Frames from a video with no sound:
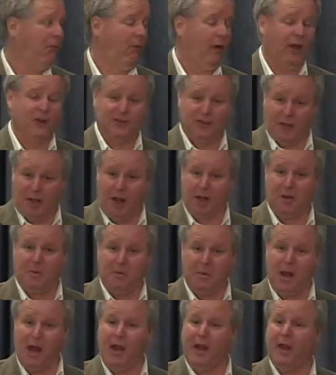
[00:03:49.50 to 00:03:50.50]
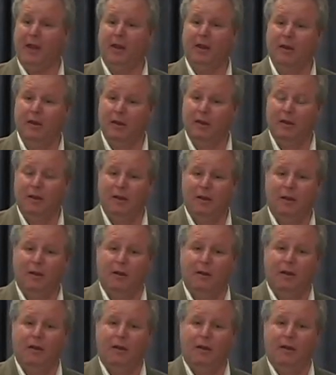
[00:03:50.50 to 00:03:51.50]
That's a lot of money.
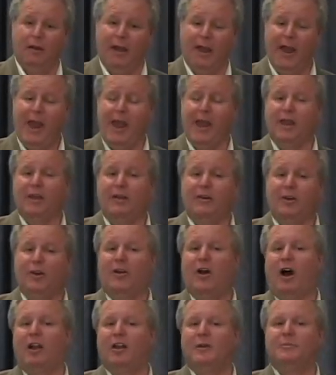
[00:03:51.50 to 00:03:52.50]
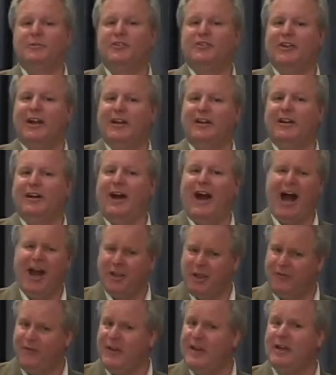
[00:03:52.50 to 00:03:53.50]
Hey, you call up and say, how
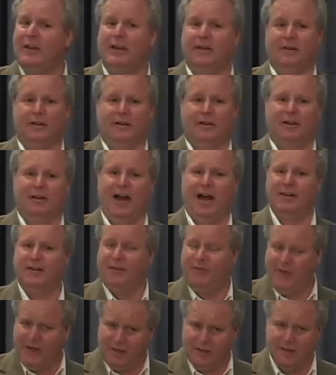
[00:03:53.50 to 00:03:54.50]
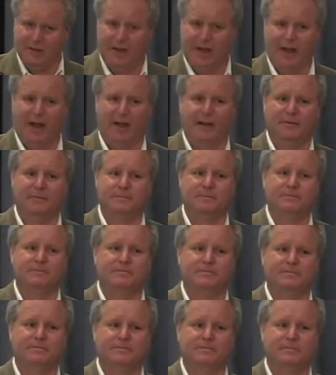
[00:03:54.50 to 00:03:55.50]
you feeling? How you feeling today?
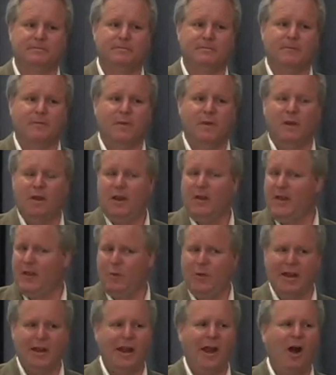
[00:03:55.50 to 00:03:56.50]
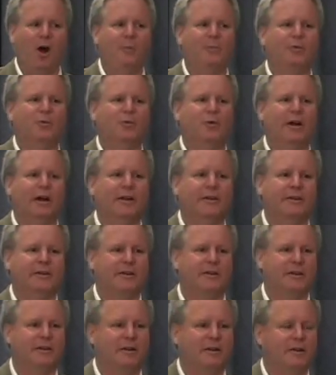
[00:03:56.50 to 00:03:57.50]
Anything we can help you with?
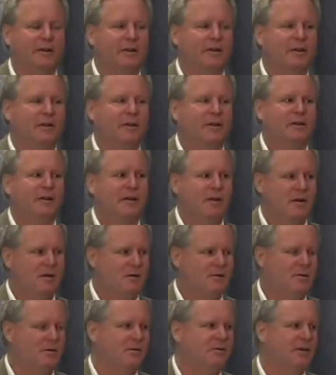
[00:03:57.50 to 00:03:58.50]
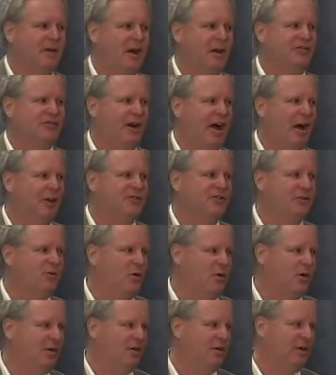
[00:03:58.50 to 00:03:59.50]
You know, got your house in
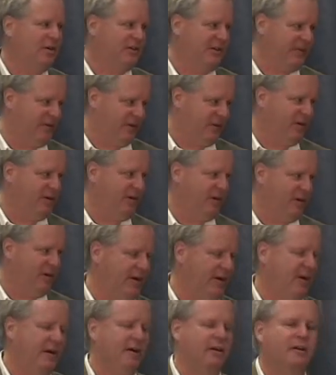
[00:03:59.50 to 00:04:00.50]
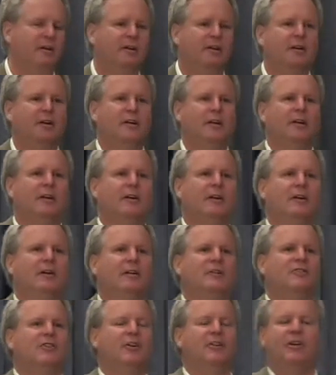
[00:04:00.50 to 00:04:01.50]
order? Is everything looking here?
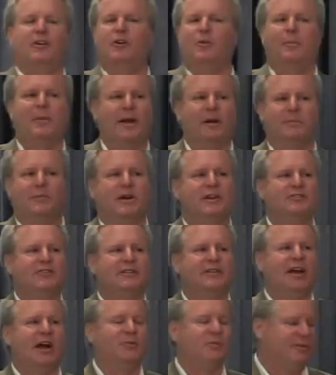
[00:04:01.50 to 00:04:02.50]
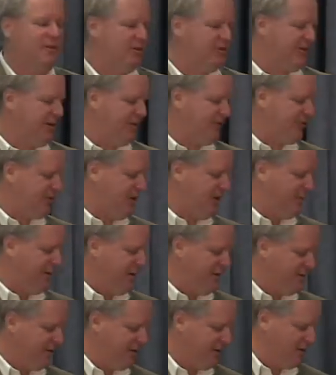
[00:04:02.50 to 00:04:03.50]
So you don't bad budget that. When those gifts come
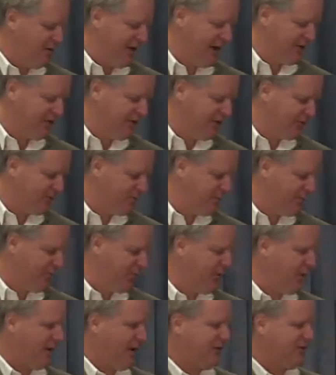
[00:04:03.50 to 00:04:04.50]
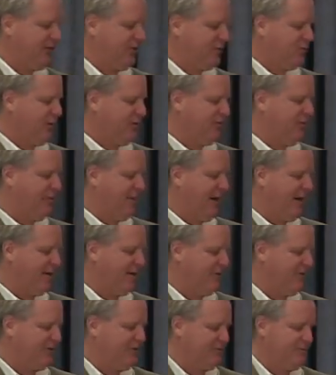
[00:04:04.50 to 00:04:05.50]
in, you know, that's just what you
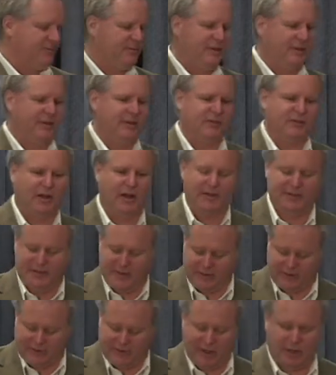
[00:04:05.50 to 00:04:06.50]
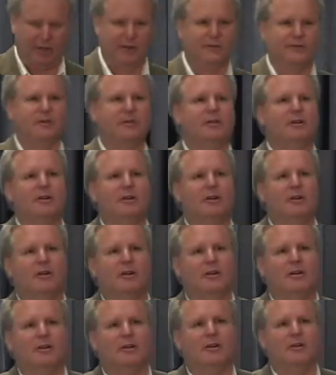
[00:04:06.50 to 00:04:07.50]
manage because God takes care of you.
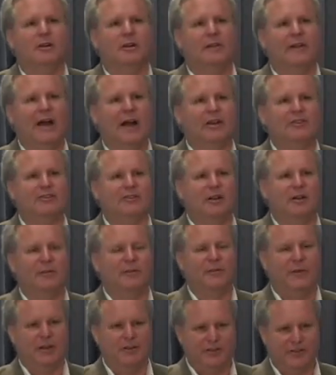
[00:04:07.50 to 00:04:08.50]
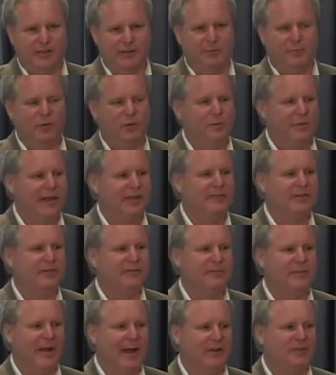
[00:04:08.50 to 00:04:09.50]
And that's a simple,
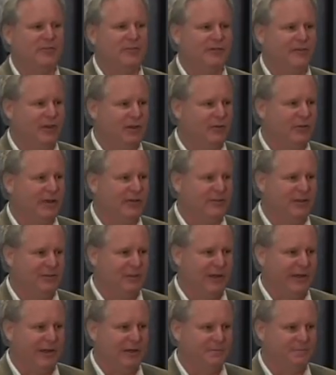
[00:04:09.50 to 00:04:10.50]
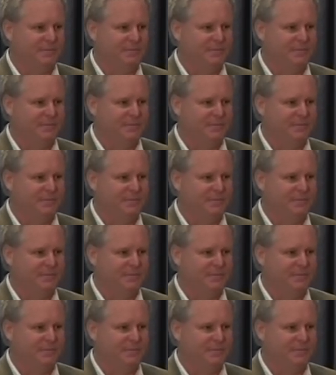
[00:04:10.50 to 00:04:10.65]
basic master fundraising plan.